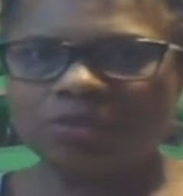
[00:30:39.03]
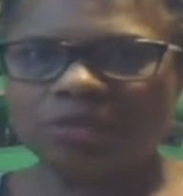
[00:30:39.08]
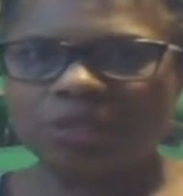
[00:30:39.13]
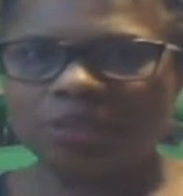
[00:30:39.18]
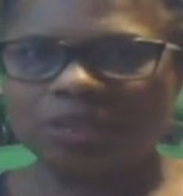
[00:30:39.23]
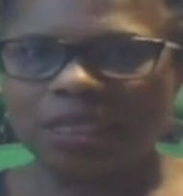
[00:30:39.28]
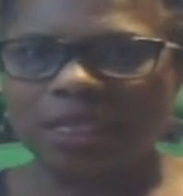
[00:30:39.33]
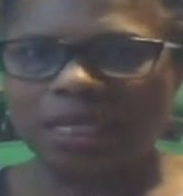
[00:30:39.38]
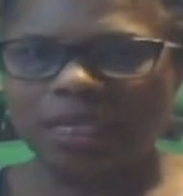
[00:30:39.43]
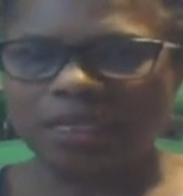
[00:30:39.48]

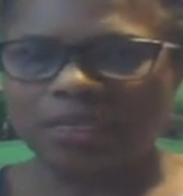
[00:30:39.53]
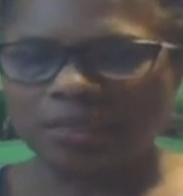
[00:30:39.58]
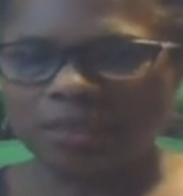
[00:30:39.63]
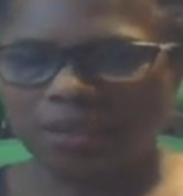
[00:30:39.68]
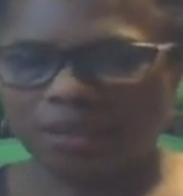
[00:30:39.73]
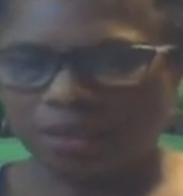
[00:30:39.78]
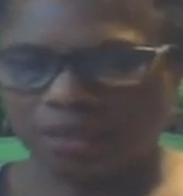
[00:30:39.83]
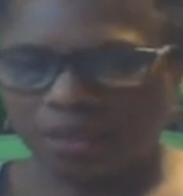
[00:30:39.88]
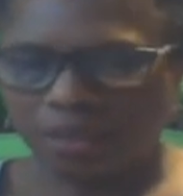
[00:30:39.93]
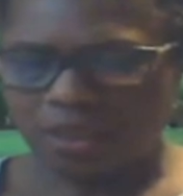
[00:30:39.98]
slice
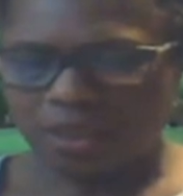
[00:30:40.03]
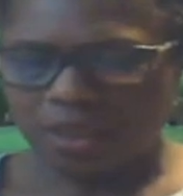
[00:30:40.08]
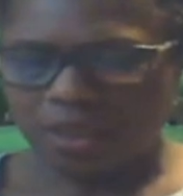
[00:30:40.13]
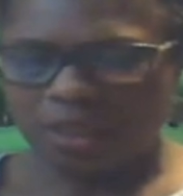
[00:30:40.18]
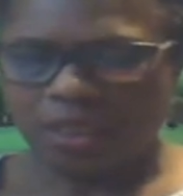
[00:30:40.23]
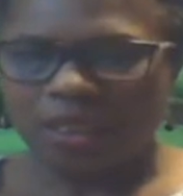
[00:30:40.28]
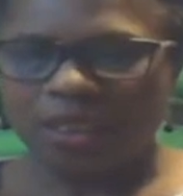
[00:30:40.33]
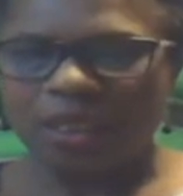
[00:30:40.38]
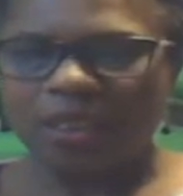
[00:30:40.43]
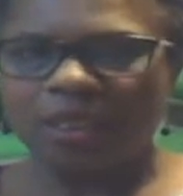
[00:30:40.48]

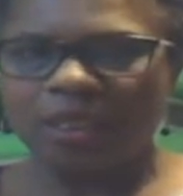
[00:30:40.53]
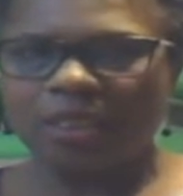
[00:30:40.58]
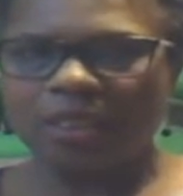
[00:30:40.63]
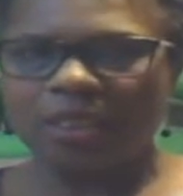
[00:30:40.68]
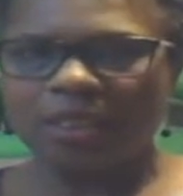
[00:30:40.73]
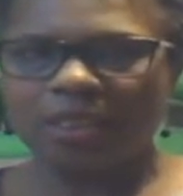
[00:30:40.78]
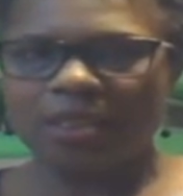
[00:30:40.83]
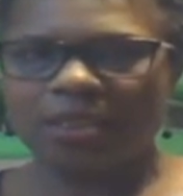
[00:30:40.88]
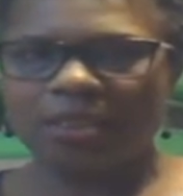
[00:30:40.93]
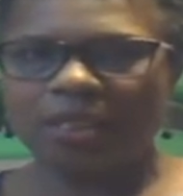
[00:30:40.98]

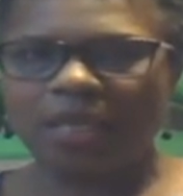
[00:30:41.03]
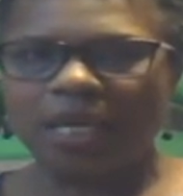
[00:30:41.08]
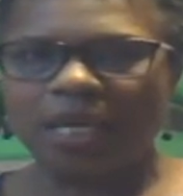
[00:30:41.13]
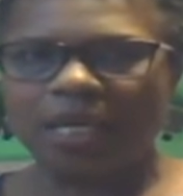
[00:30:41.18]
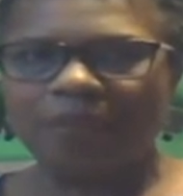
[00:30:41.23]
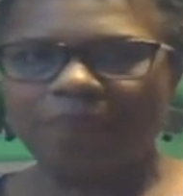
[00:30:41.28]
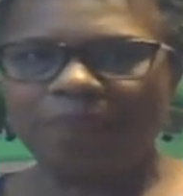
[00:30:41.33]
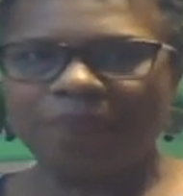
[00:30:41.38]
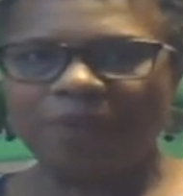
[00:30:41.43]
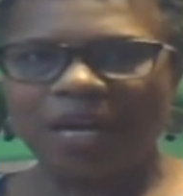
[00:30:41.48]
is
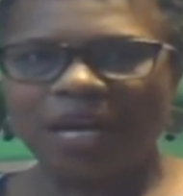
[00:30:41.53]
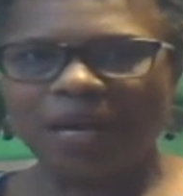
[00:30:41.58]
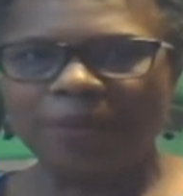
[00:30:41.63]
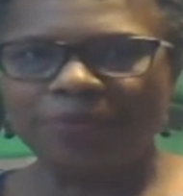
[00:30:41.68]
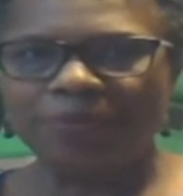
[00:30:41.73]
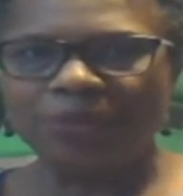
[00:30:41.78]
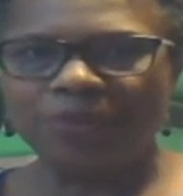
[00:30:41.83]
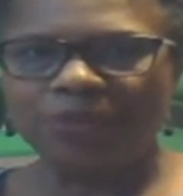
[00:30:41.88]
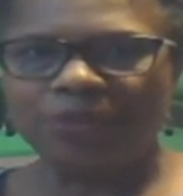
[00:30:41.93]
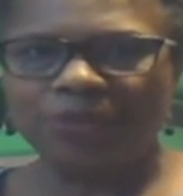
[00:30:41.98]
a
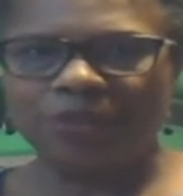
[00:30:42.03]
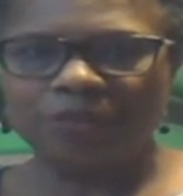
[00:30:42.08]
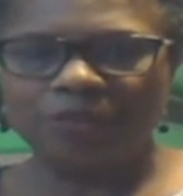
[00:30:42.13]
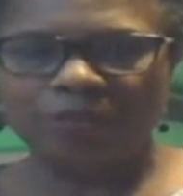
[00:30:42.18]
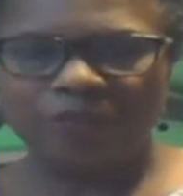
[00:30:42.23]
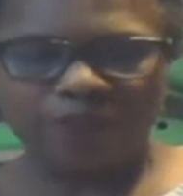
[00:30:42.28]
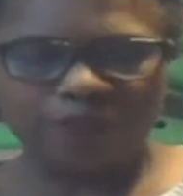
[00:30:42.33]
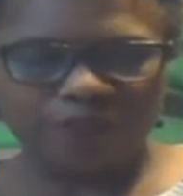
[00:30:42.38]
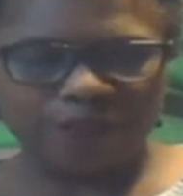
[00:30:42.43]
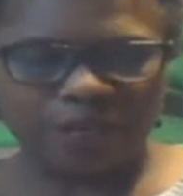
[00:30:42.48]
popular
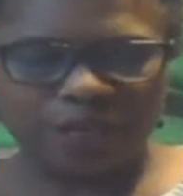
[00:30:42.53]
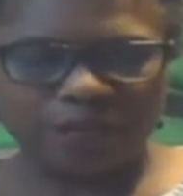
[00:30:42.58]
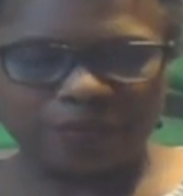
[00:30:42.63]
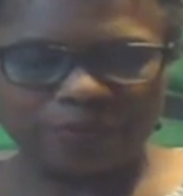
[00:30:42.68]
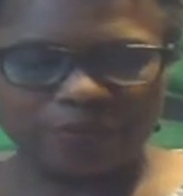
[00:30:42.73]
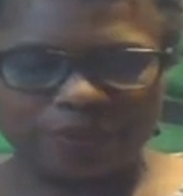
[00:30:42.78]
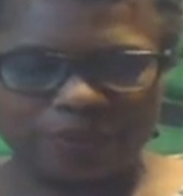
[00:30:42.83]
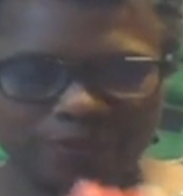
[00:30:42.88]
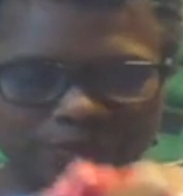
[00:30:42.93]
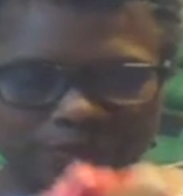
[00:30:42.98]
fragrance